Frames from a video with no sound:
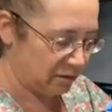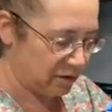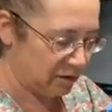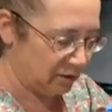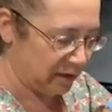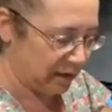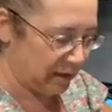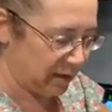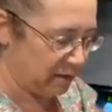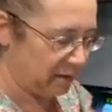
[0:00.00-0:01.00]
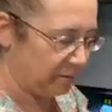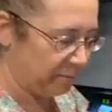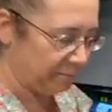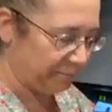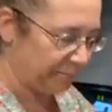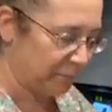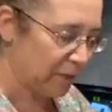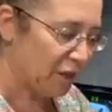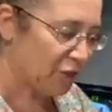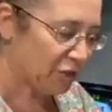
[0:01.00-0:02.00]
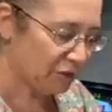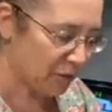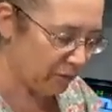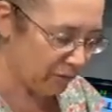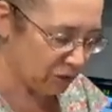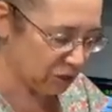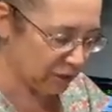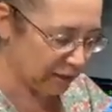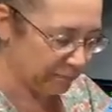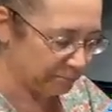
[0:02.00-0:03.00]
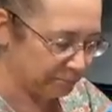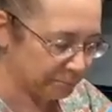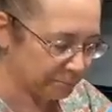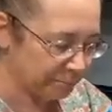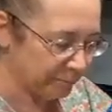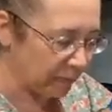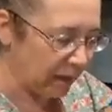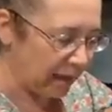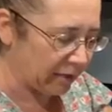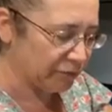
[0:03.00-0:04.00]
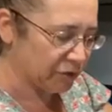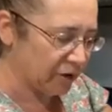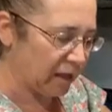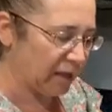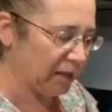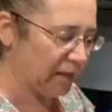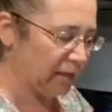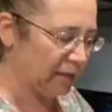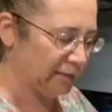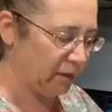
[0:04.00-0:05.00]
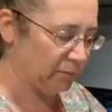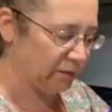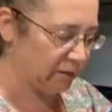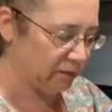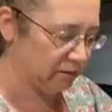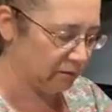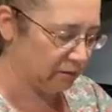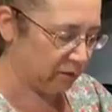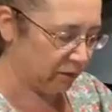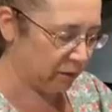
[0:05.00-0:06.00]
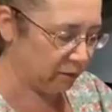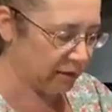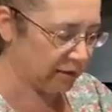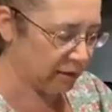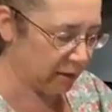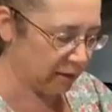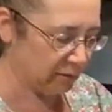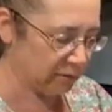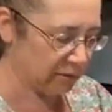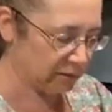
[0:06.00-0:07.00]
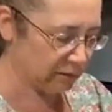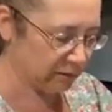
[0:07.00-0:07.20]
that you can't help. So eventually, after I attempted 3 times